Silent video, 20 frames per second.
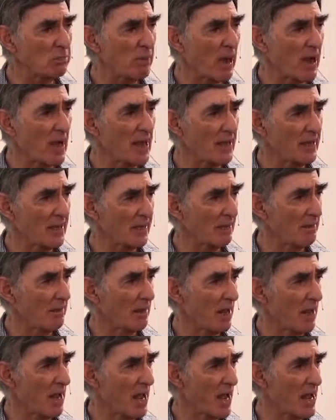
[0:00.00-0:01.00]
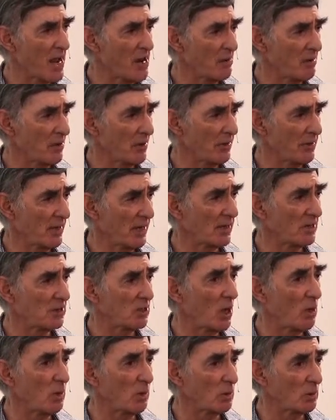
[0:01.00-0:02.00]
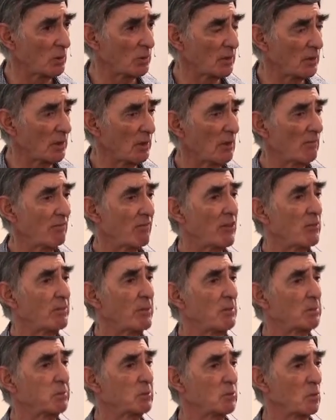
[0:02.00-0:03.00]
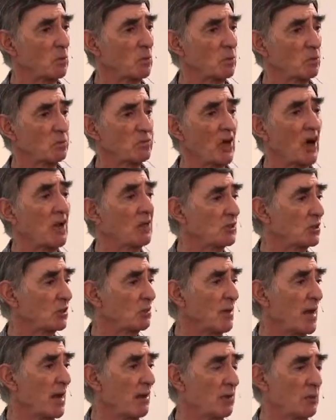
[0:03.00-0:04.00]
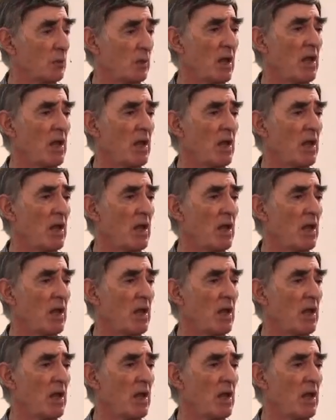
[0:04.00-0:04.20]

by Aaron in gold for the people to dance around.